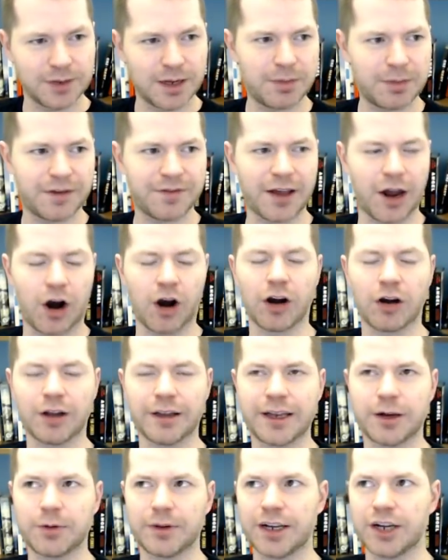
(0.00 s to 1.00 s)
but if they are all
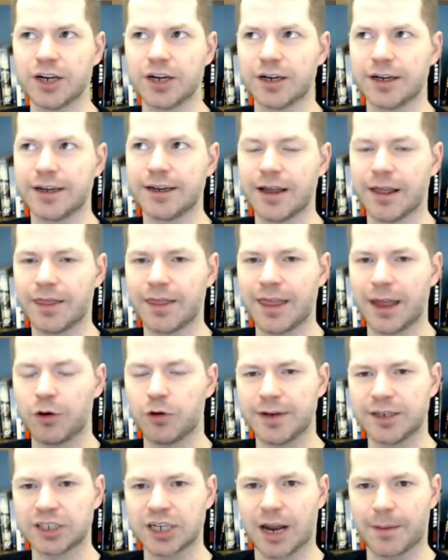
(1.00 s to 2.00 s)
equally good, they
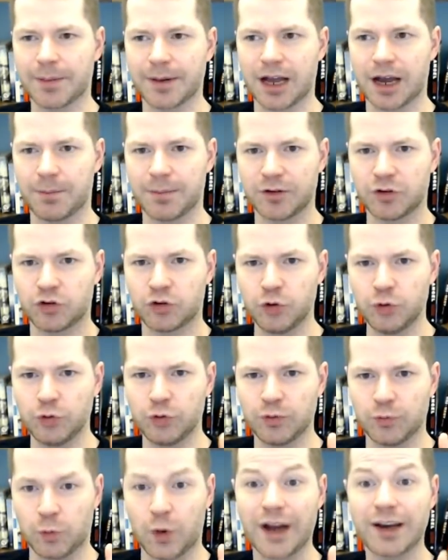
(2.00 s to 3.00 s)
will be chopping up
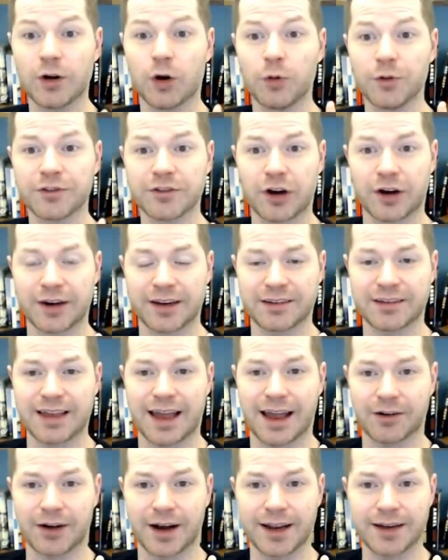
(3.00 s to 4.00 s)
two, one whole starting
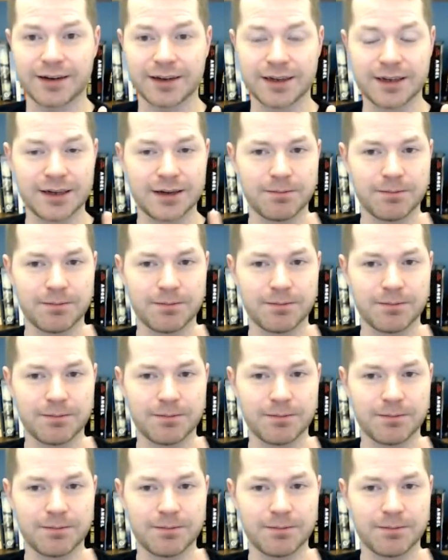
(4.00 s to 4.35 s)
stack, right?